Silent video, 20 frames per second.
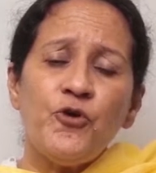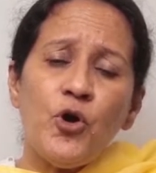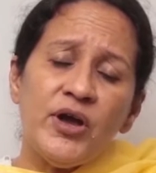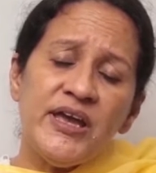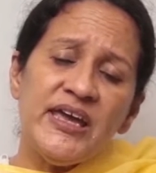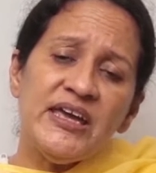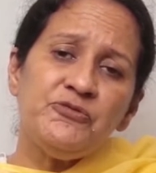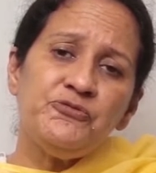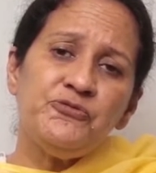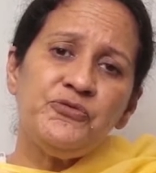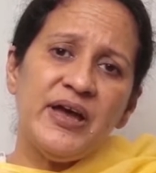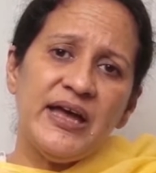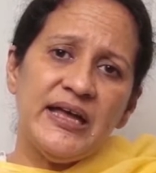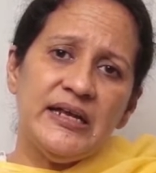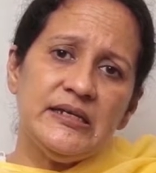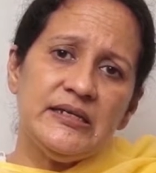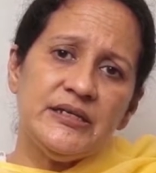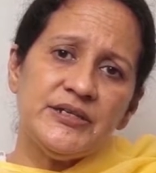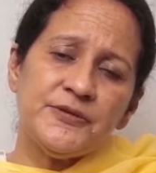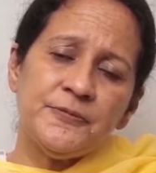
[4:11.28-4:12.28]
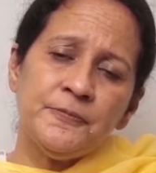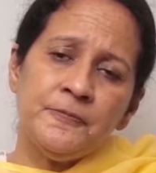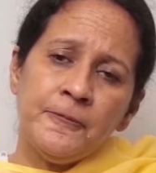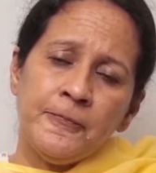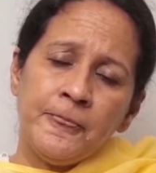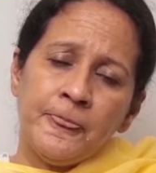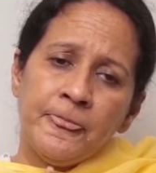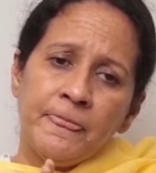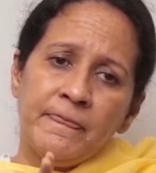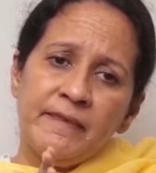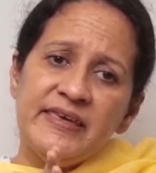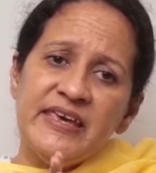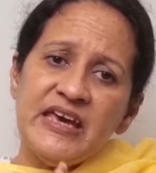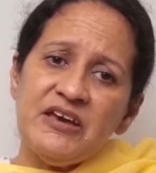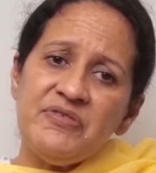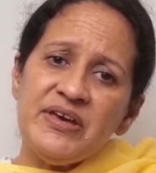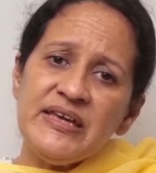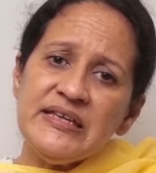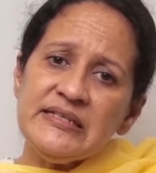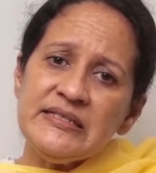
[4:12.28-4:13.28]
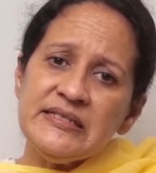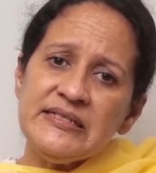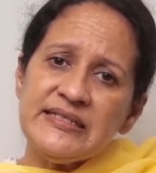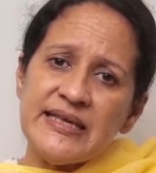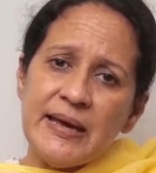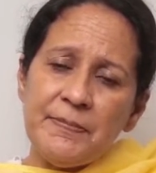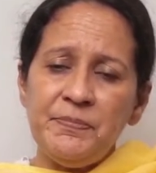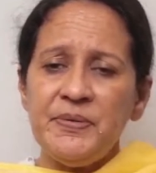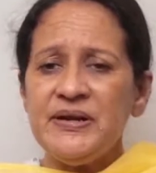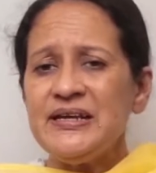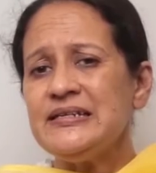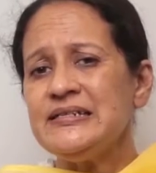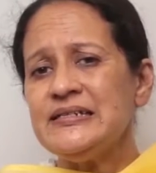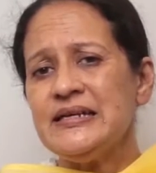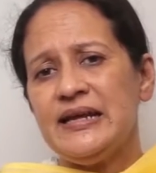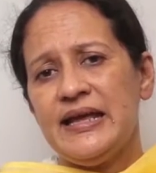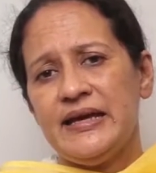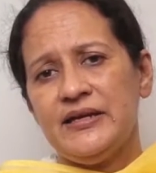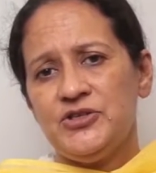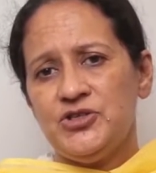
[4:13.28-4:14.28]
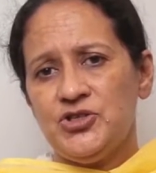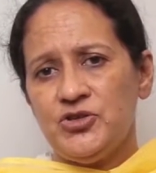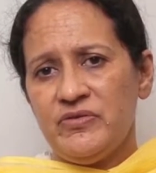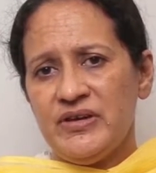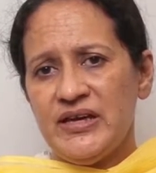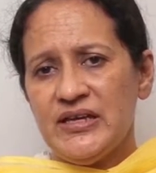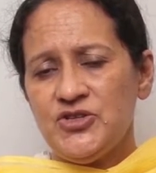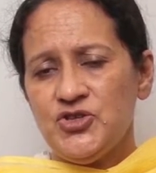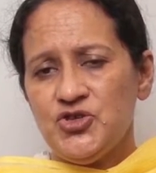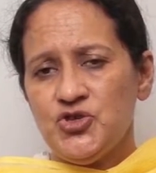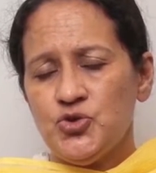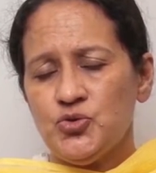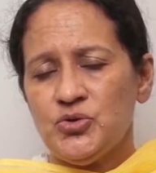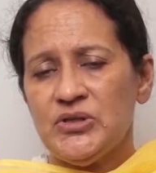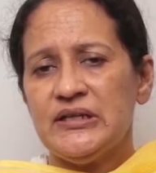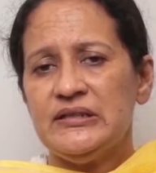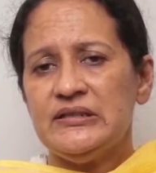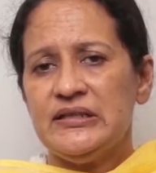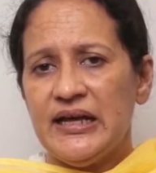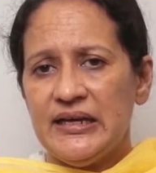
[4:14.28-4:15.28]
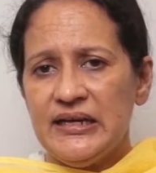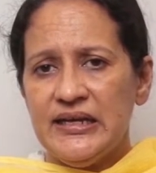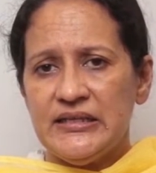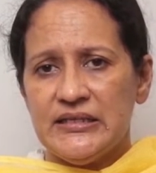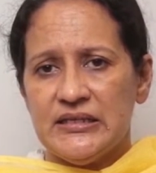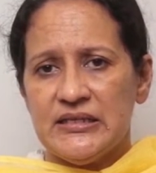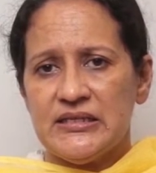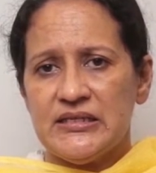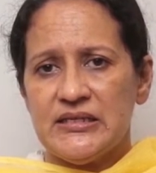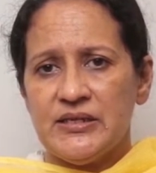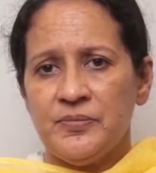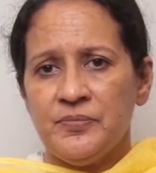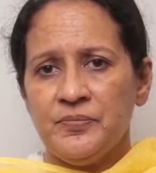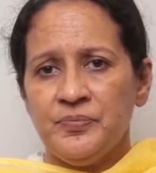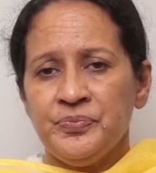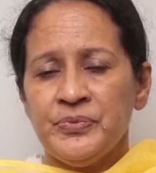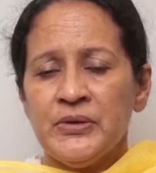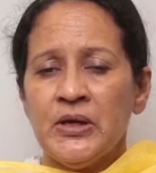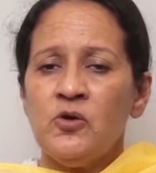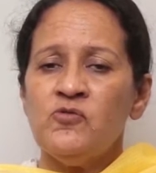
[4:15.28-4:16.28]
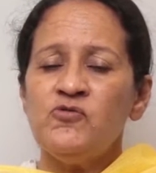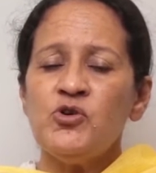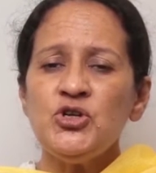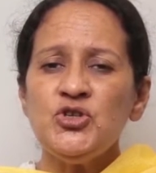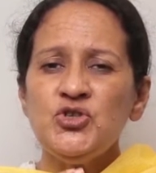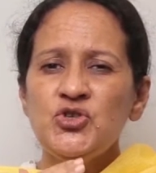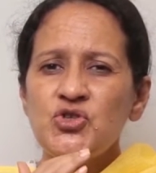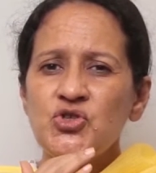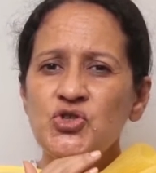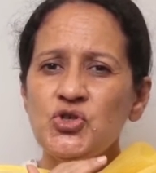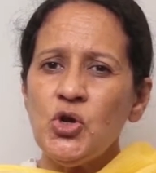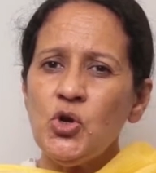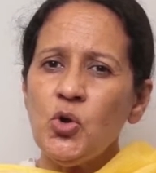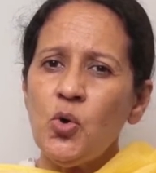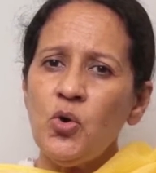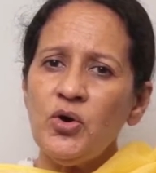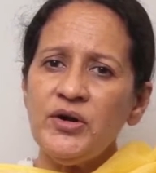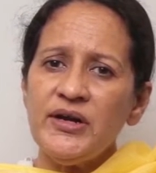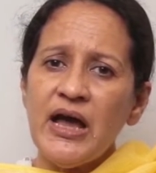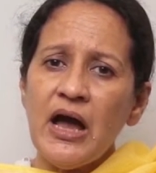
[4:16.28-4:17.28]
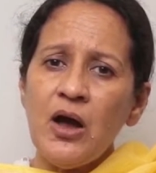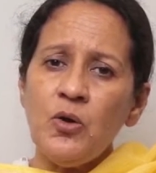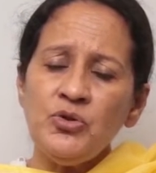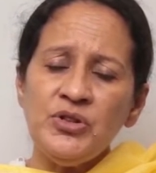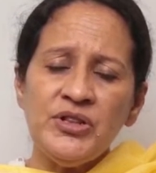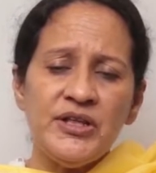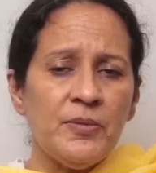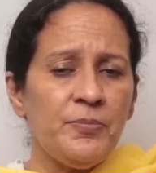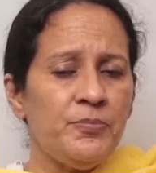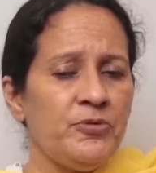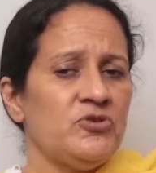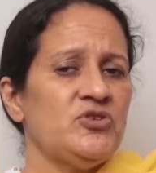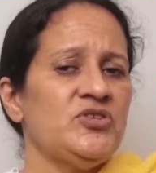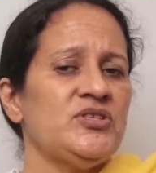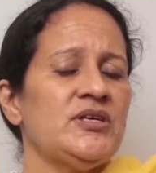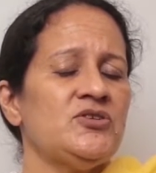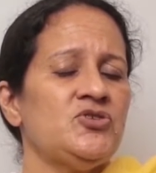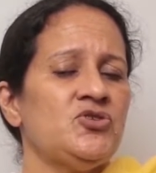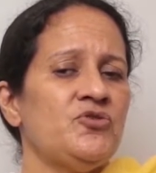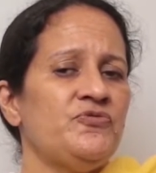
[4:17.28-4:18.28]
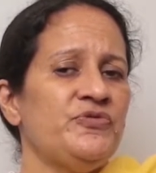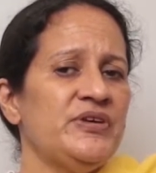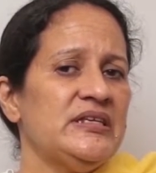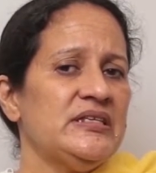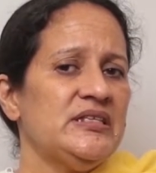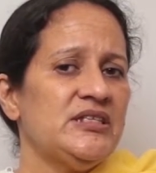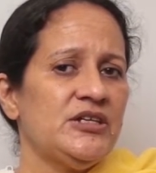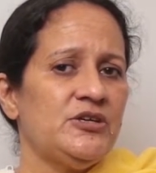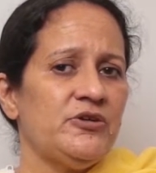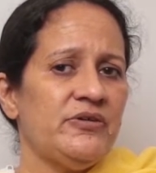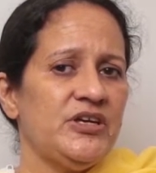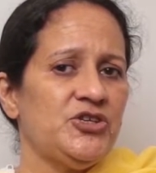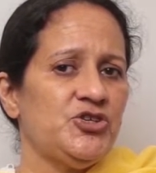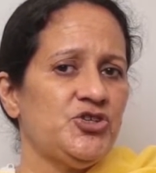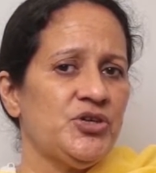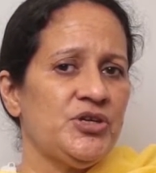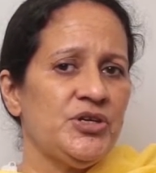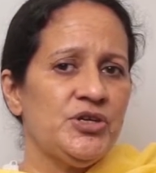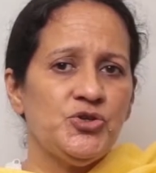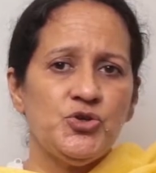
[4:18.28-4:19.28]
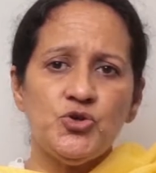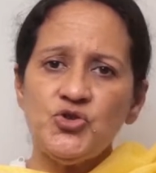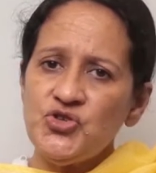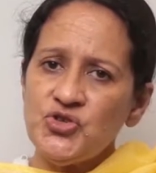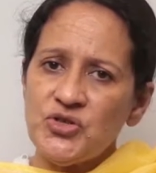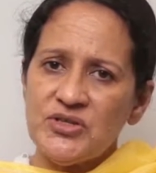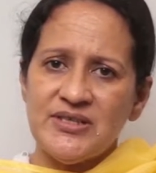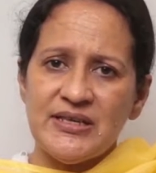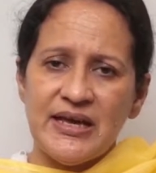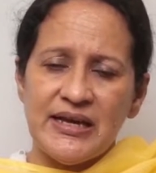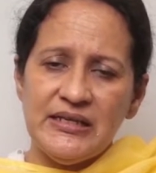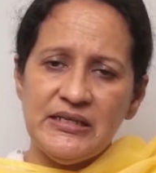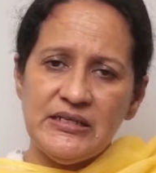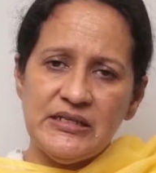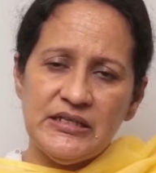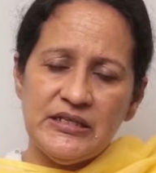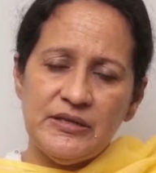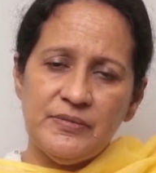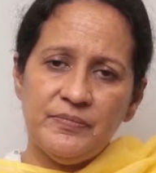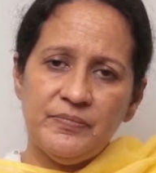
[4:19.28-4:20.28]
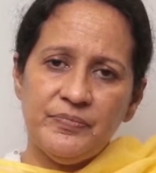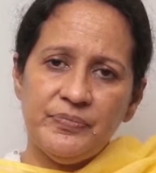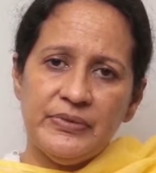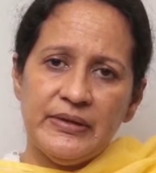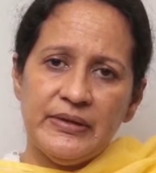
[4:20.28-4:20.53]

for he felt giving separate electorates to the Dalits would slow down their process of integration into society.